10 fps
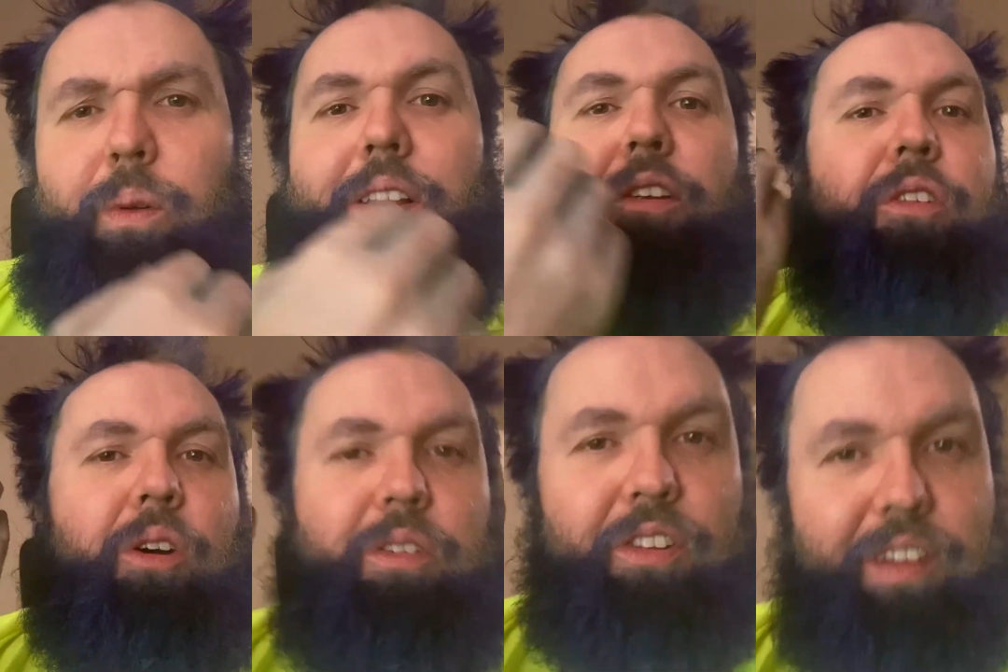well as
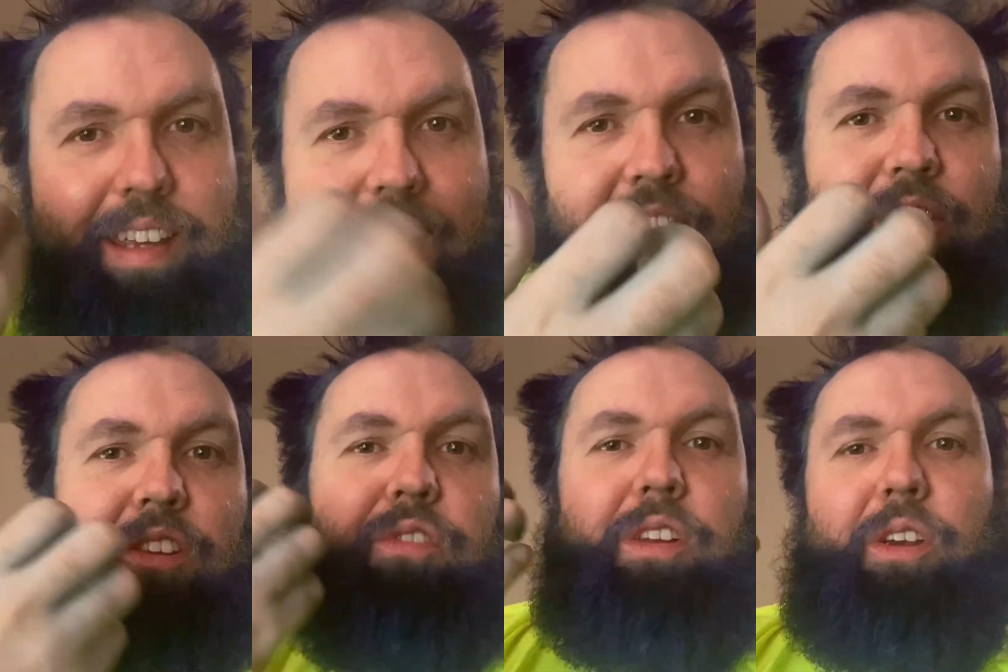obviously edit
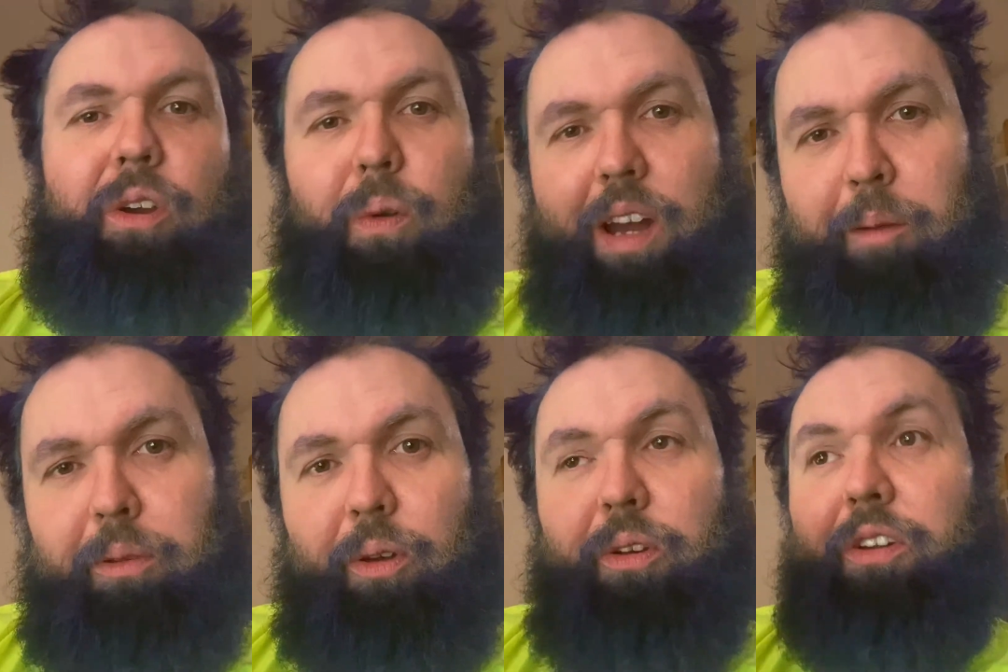this video,
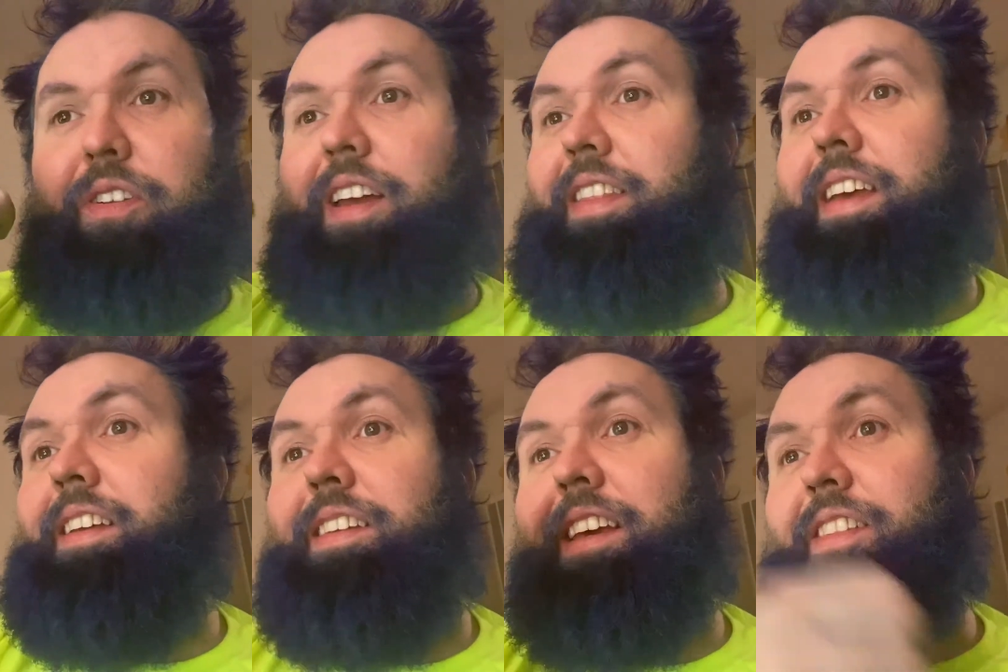upload it, and
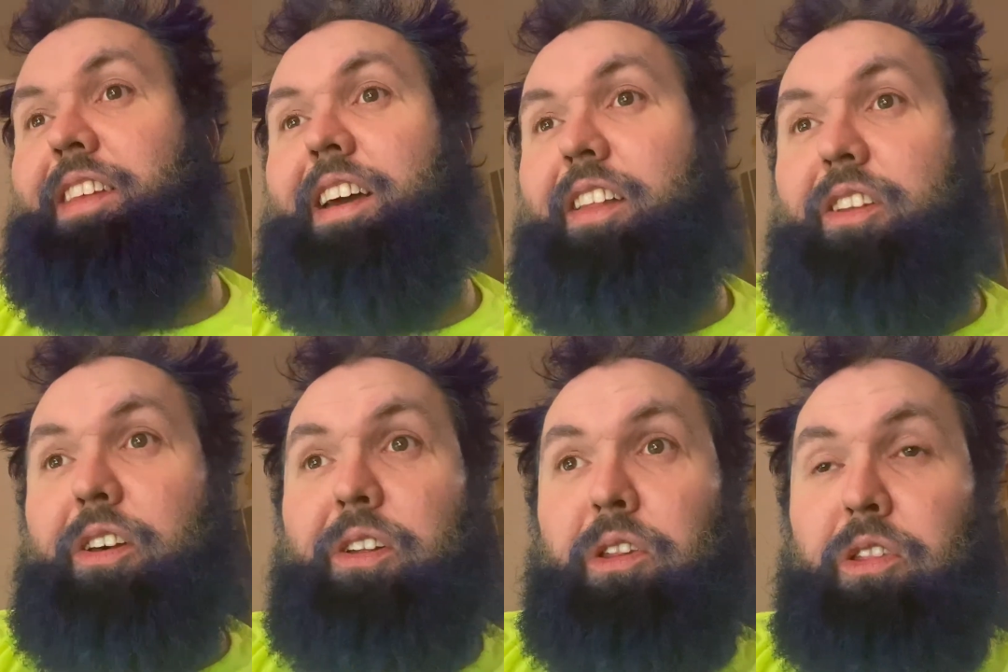then get the
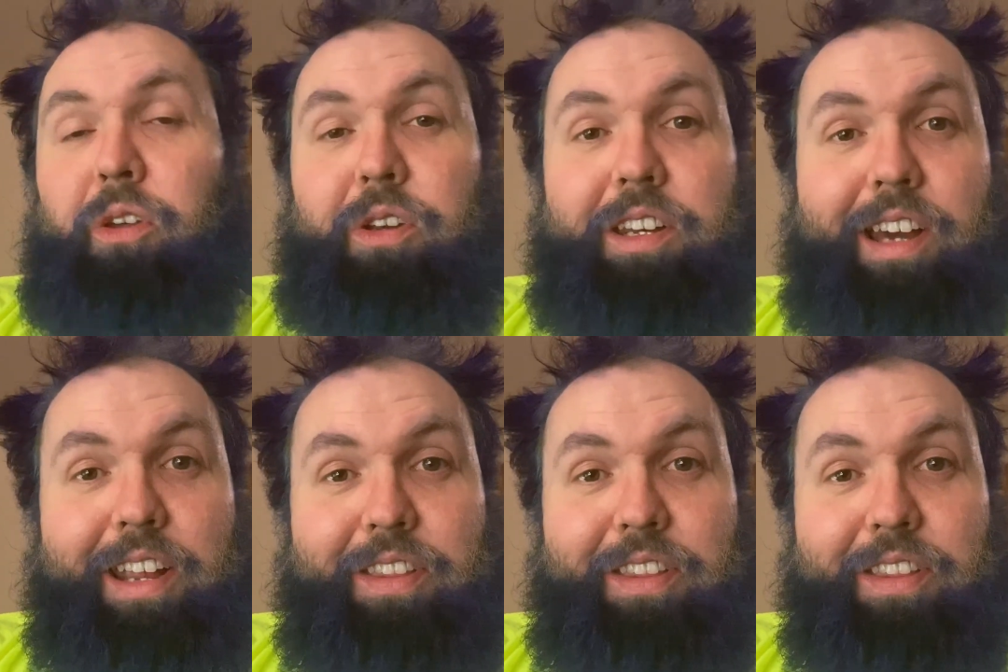other 39